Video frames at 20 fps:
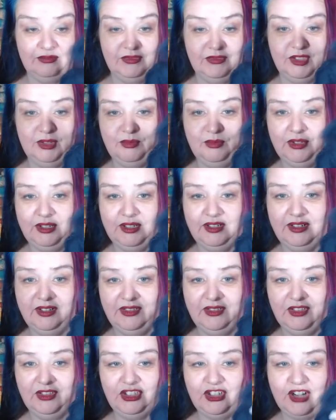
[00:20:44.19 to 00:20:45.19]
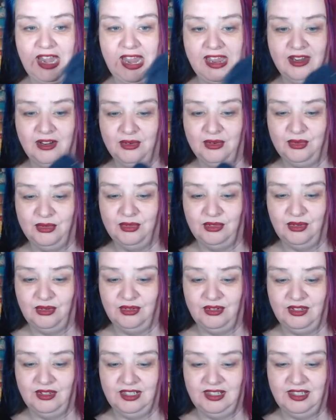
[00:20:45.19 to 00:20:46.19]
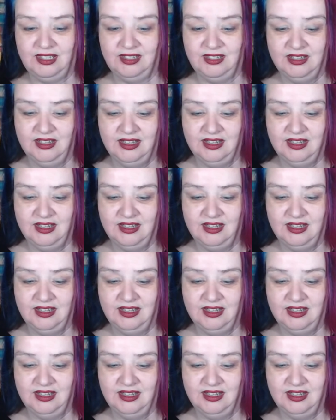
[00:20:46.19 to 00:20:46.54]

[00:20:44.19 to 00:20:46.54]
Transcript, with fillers: So I'm putting the triangles onto the